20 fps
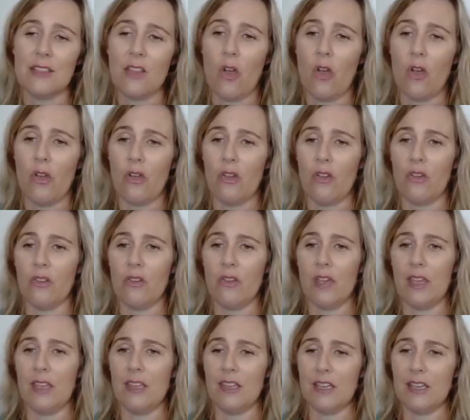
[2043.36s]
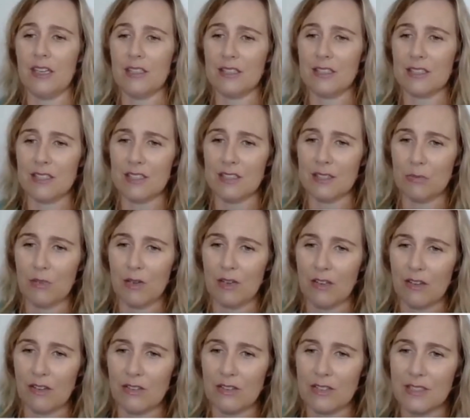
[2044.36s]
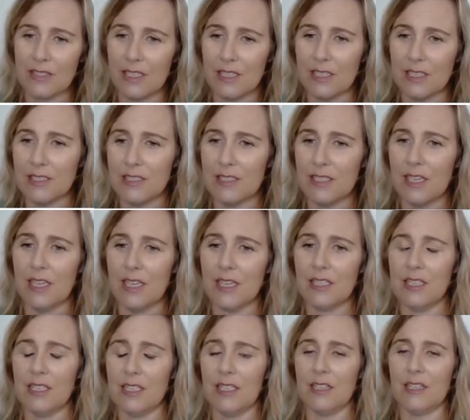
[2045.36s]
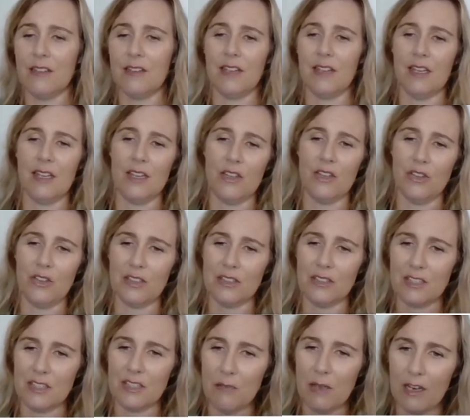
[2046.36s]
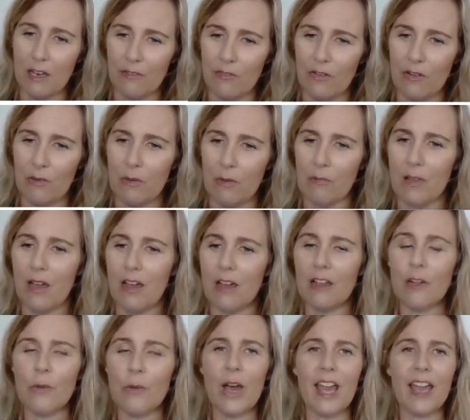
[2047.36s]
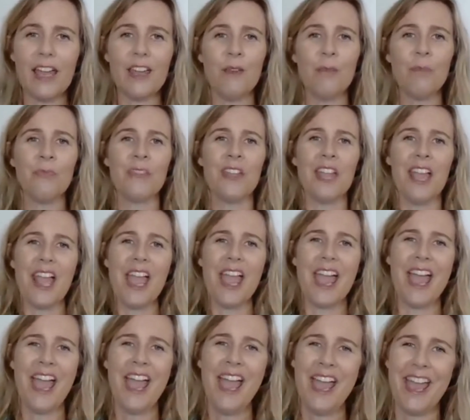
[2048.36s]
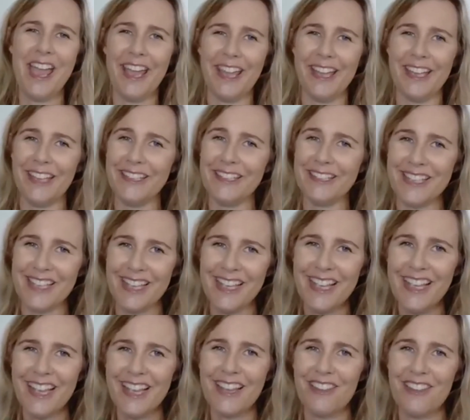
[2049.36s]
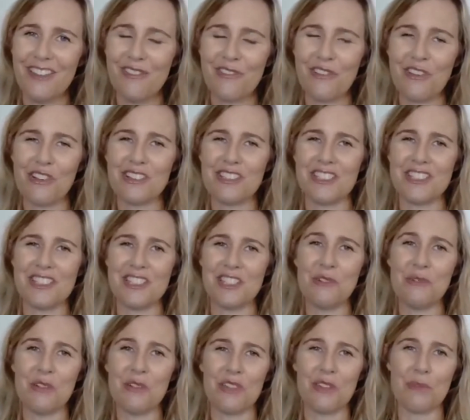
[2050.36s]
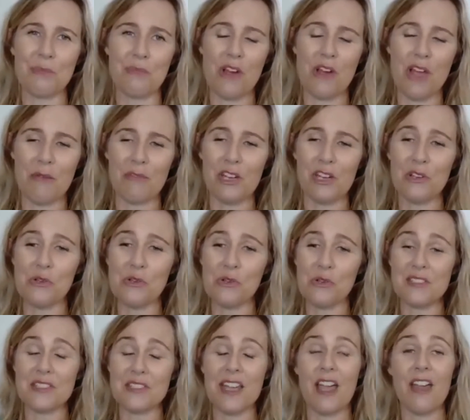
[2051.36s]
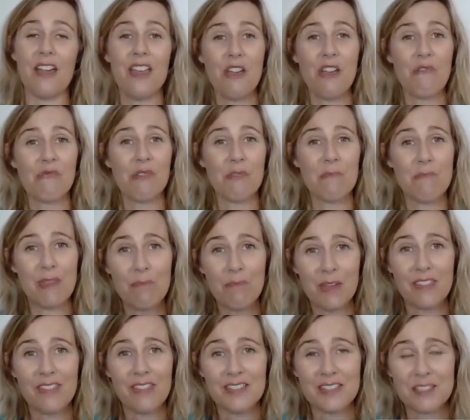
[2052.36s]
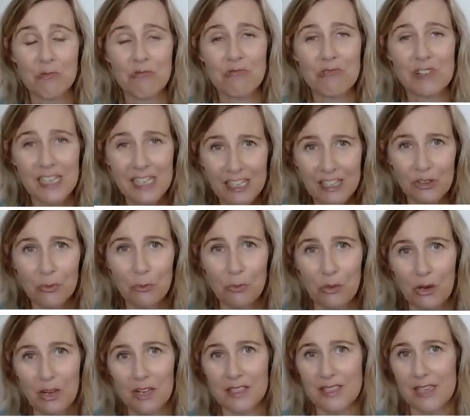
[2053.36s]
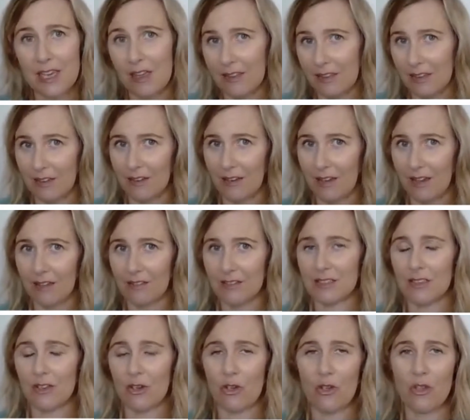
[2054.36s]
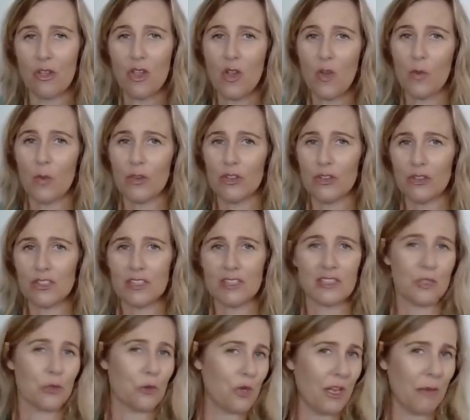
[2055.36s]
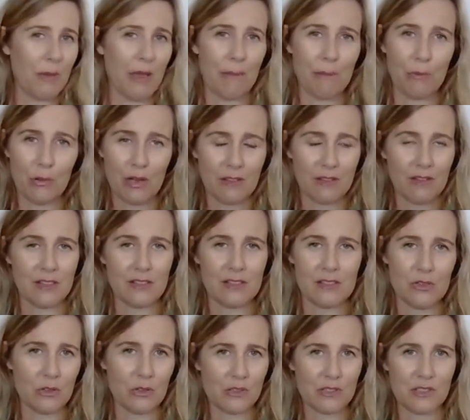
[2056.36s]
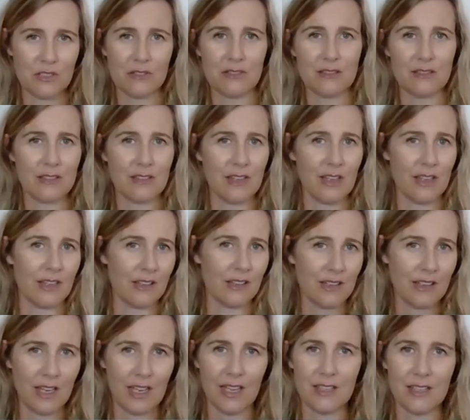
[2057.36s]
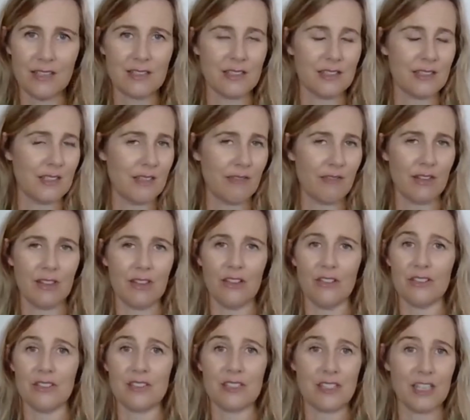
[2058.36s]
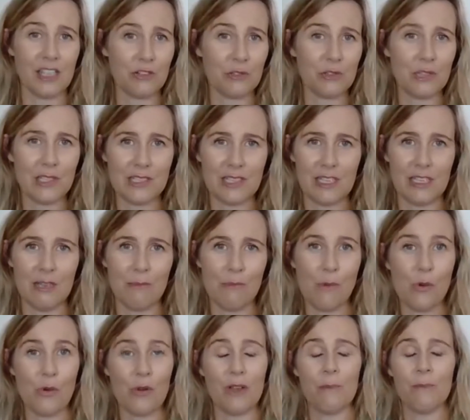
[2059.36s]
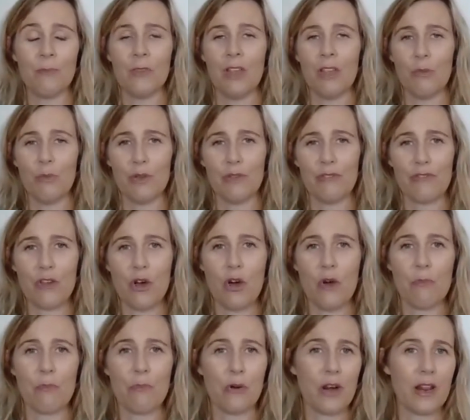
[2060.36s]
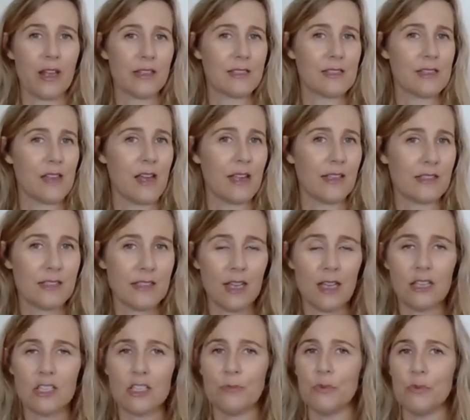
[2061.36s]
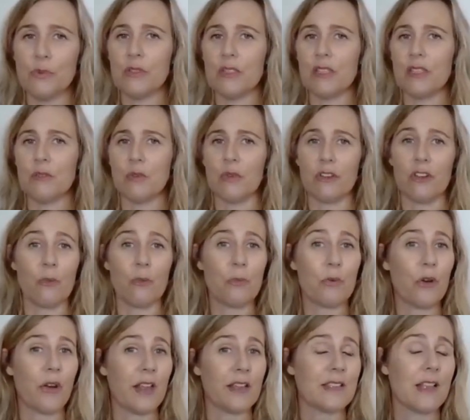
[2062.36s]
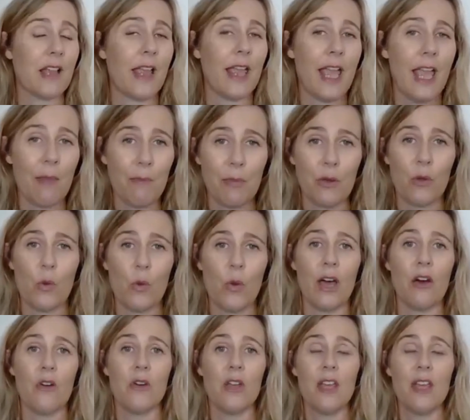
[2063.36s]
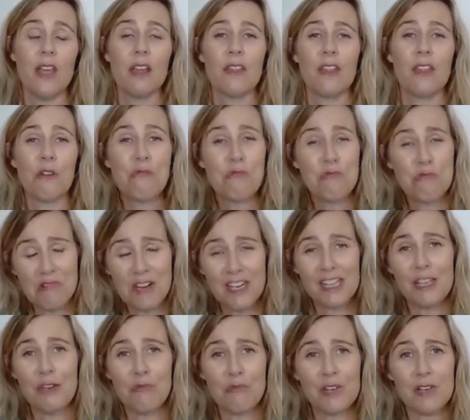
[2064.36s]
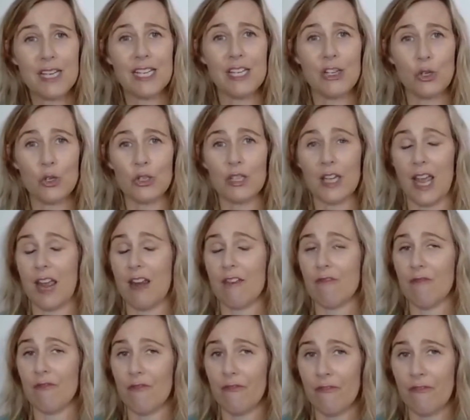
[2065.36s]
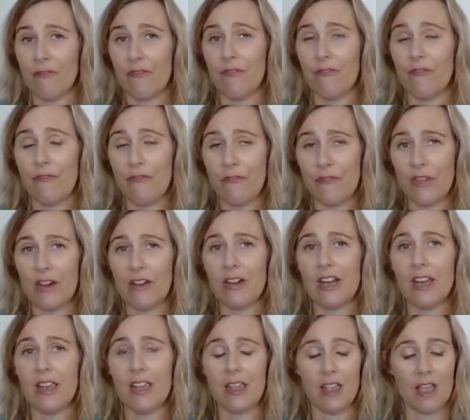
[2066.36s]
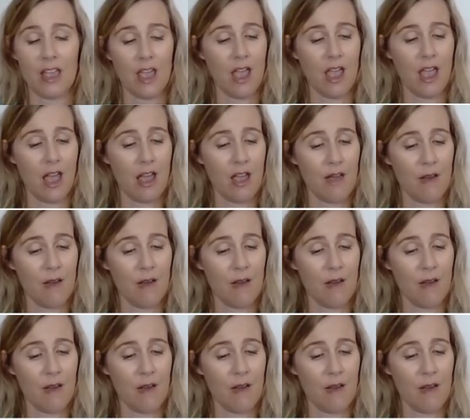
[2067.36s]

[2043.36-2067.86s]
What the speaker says: So yeast is one of those things that, yeah, you can smell it from a mile away, and you've got to deal with the primary cause. Now, remember, there's some really good products out there now. So we're not just talking about putting these dogs on and cats and everything on steroids anymore. We've got products like Cytopoint, we've got products like Apiquel that are really, really good and very,